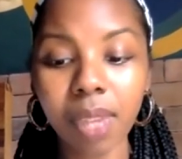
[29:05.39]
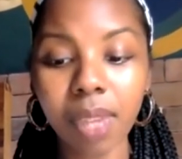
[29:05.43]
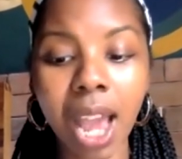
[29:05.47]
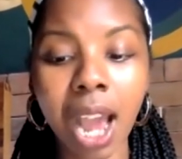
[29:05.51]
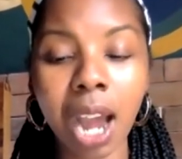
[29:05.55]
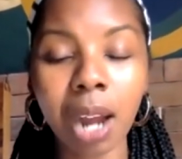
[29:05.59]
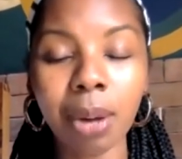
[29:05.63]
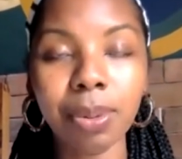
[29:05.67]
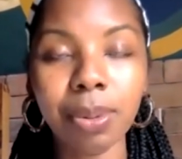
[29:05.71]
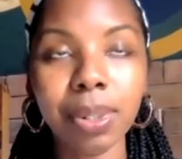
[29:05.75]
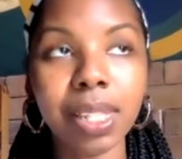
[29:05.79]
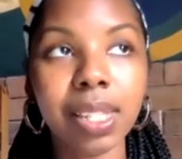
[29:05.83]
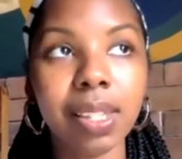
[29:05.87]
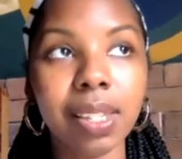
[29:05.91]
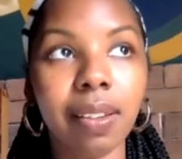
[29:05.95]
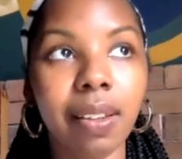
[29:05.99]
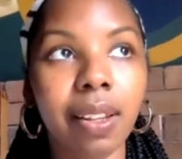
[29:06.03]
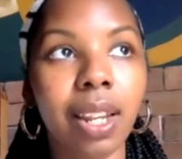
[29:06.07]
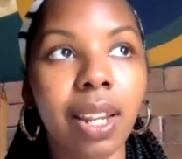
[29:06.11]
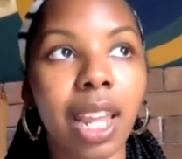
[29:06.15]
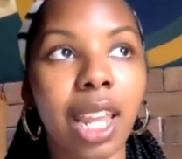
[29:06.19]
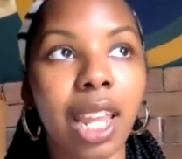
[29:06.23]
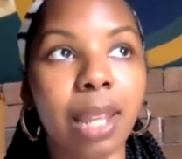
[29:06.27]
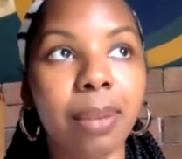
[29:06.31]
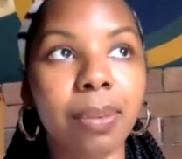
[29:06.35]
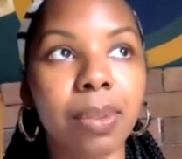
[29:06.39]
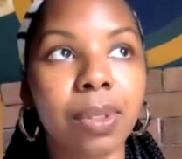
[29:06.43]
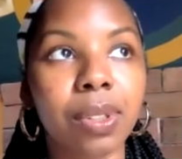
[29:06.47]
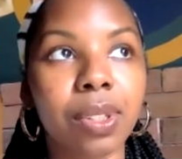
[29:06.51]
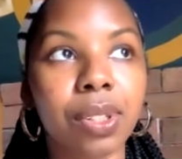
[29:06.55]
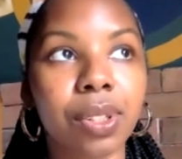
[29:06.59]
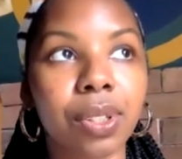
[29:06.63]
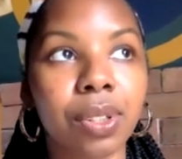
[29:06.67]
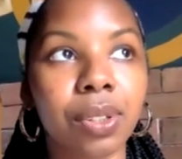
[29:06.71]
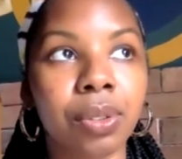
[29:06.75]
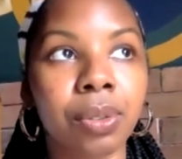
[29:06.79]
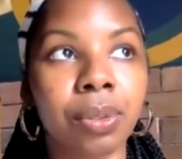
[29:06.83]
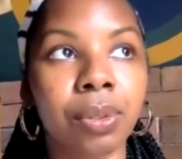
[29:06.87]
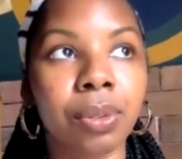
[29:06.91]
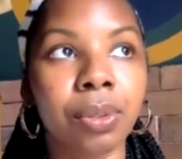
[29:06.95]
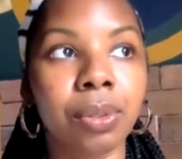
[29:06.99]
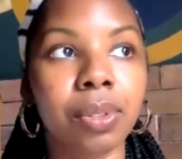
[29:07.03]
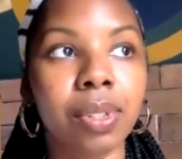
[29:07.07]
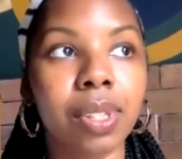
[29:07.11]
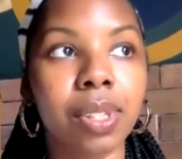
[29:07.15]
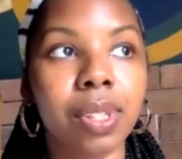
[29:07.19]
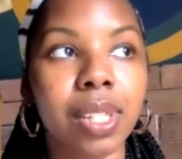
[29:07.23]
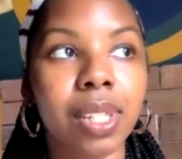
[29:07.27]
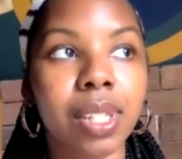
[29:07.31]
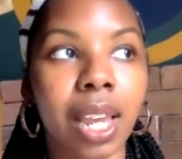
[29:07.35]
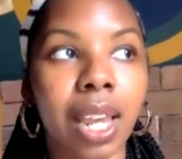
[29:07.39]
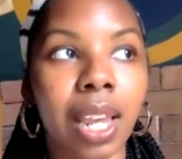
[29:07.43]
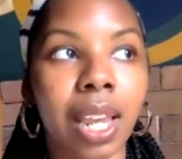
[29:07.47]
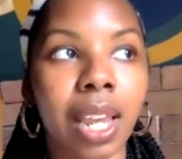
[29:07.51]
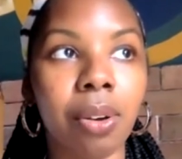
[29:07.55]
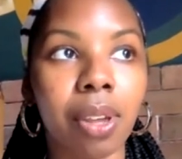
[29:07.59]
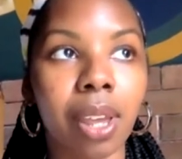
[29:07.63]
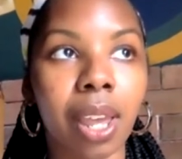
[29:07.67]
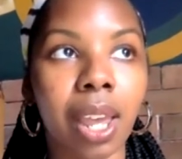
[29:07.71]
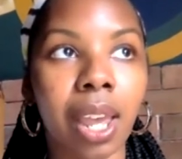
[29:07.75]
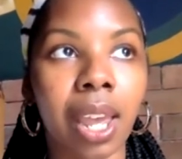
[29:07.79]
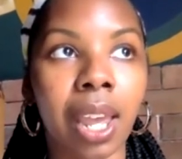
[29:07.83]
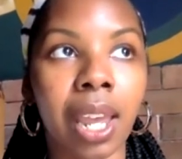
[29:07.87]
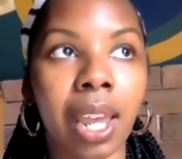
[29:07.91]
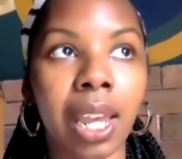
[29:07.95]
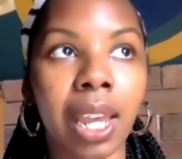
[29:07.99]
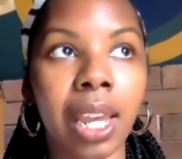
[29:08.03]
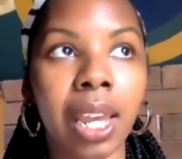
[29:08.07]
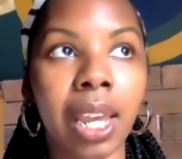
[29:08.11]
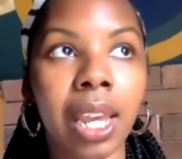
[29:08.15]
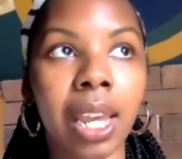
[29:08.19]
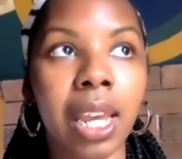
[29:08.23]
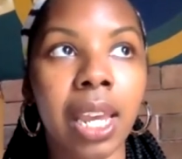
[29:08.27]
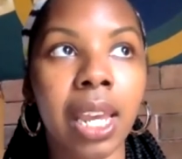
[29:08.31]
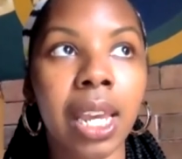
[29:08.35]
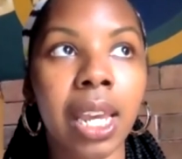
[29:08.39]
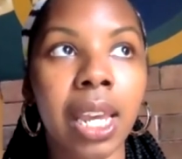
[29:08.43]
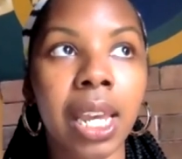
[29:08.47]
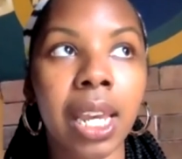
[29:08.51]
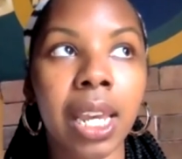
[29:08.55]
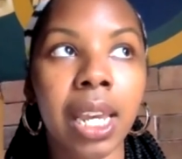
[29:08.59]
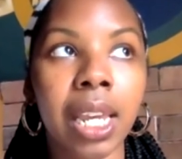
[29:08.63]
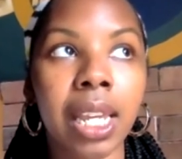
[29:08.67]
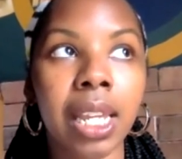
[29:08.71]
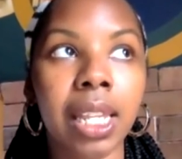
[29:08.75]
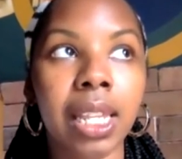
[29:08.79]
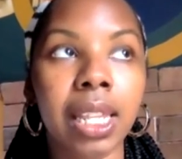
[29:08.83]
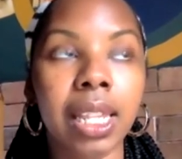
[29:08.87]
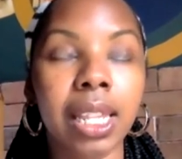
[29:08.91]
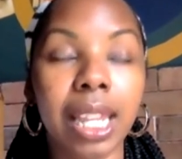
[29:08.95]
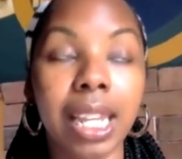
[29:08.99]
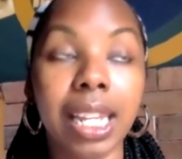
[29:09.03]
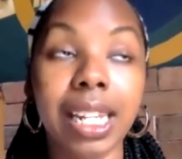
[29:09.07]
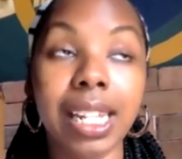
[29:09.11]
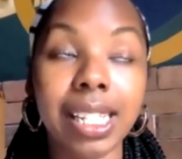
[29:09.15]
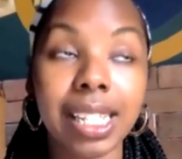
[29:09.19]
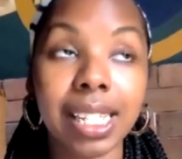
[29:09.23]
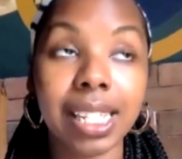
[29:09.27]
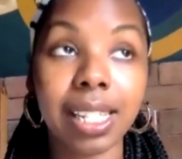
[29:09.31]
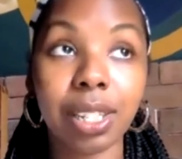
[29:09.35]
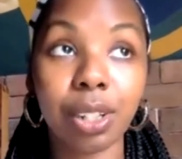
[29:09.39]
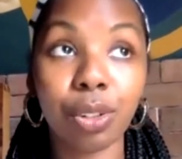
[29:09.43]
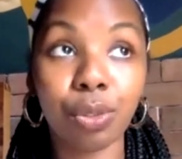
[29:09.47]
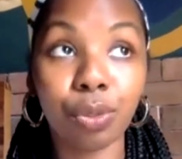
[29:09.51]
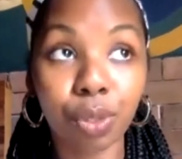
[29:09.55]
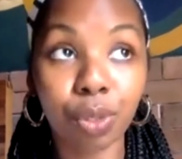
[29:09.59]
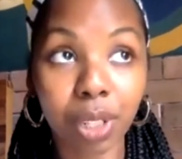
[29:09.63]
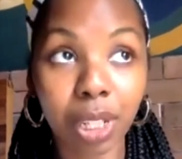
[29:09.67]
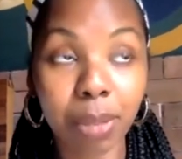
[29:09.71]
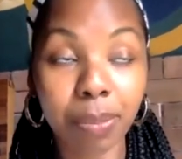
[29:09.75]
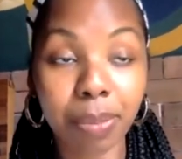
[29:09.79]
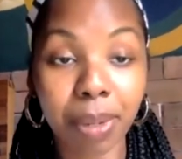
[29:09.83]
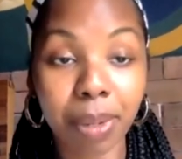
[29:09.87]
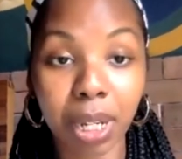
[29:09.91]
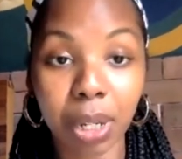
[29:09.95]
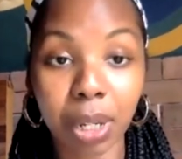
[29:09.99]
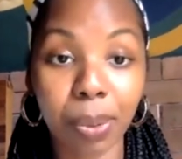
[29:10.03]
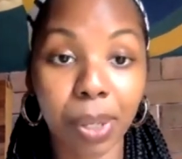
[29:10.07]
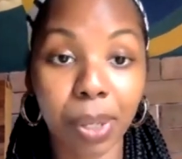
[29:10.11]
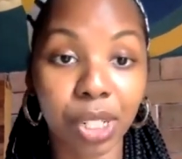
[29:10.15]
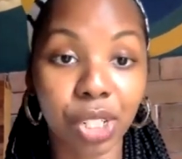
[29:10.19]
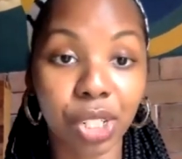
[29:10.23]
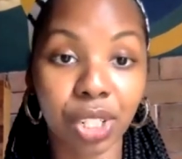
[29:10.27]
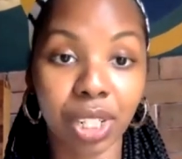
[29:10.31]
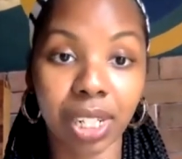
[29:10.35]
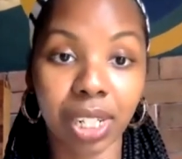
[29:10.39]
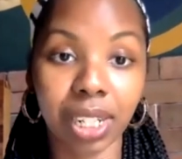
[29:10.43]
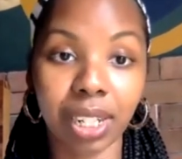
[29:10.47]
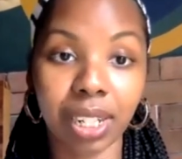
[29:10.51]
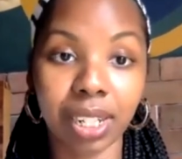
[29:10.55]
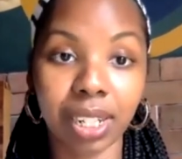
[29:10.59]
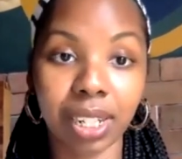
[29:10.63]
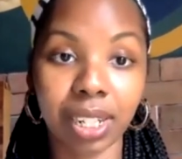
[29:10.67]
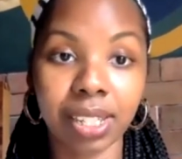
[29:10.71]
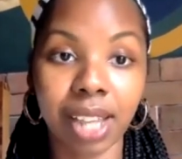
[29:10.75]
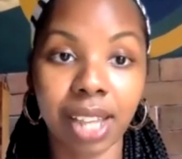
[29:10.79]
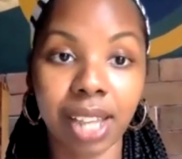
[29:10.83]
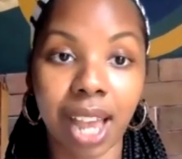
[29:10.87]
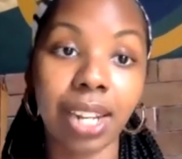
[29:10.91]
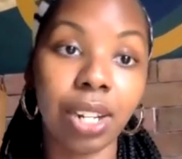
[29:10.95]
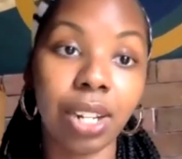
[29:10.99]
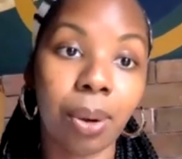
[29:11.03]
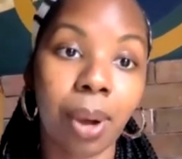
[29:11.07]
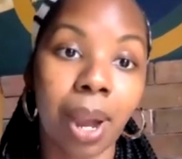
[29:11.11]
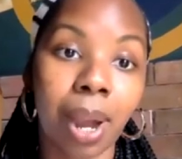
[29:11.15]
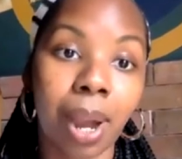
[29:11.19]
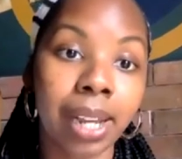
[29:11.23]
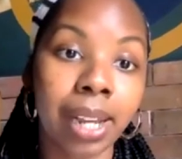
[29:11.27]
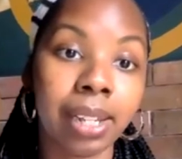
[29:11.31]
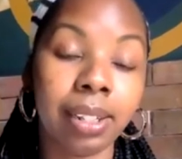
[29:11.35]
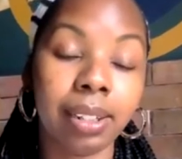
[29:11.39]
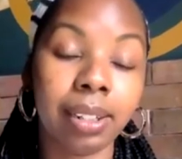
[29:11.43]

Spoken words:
I was then able to say, okay, and this is a really big question, because I know